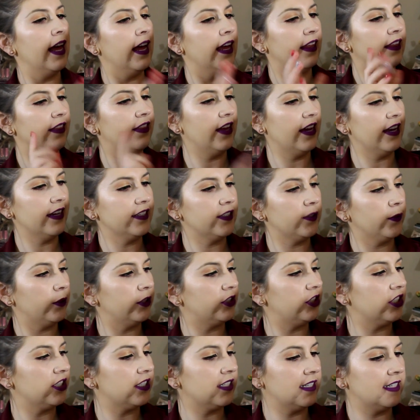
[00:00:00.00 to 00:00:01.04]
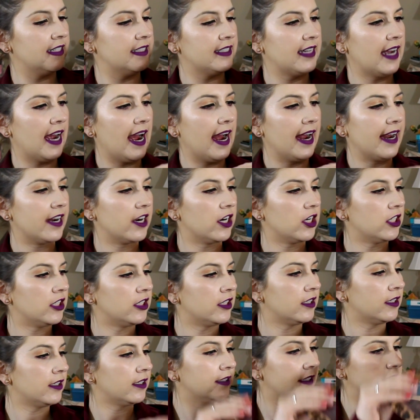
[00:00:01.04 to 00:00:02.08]
this, which is
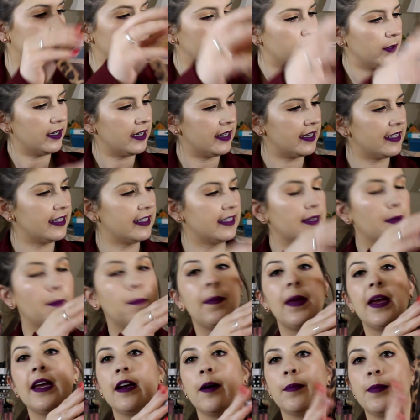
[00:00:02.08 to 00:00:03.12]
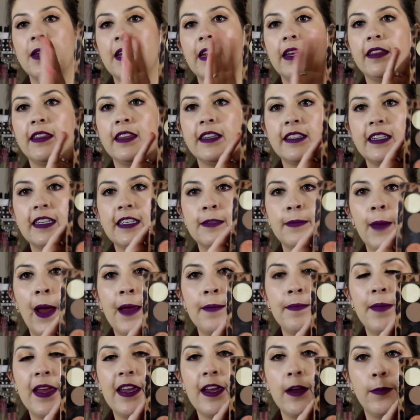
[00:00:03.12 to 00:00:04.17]
this one is Makeup Geek. This is my
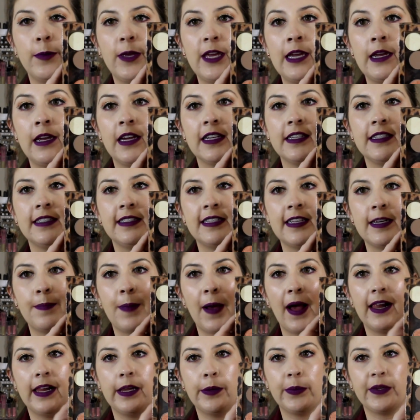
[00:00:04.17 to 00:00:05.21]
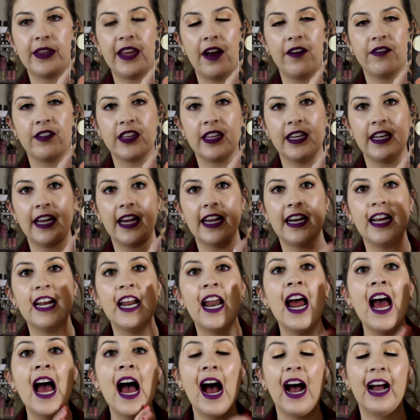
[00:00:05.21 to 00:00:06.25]
Makeup Geek Z palette with everything in it.
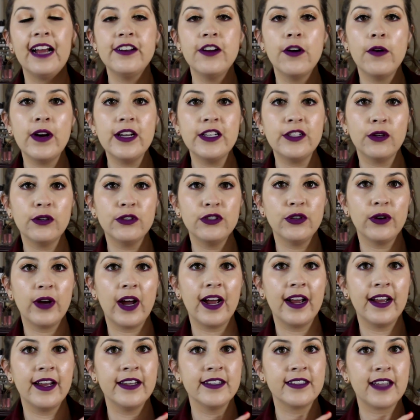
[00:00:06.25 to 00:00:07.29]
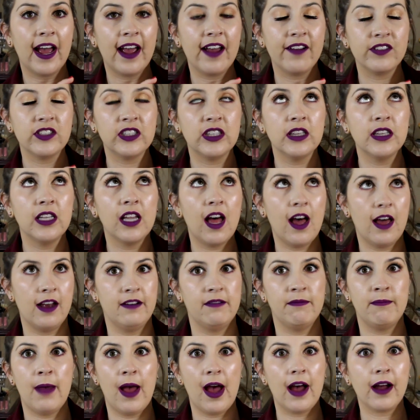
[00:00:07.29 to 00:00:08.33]
I know I told you guys I have a lot
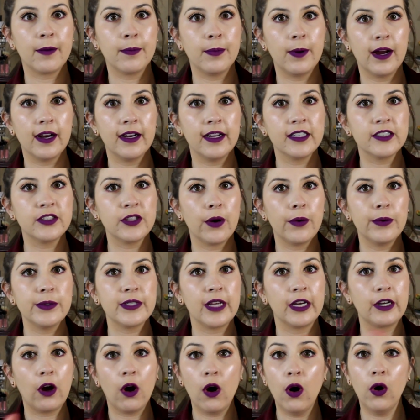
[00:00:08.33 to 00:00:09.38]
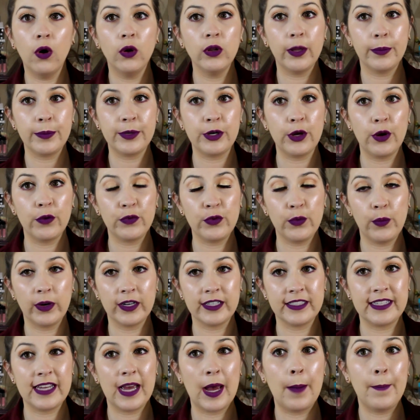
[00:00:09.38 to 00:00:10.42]
of MAC products, so I was like, oh, let me know if you want
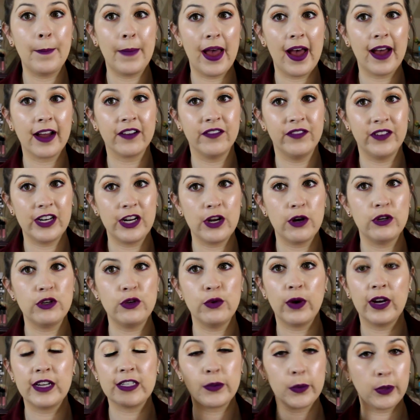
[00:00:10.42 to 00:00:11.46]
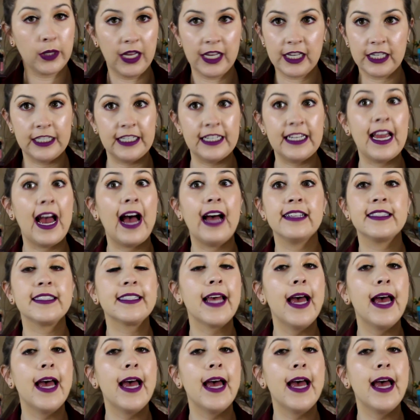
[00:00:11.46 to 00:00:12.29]
to see a MAC video, and you guys were like, yes,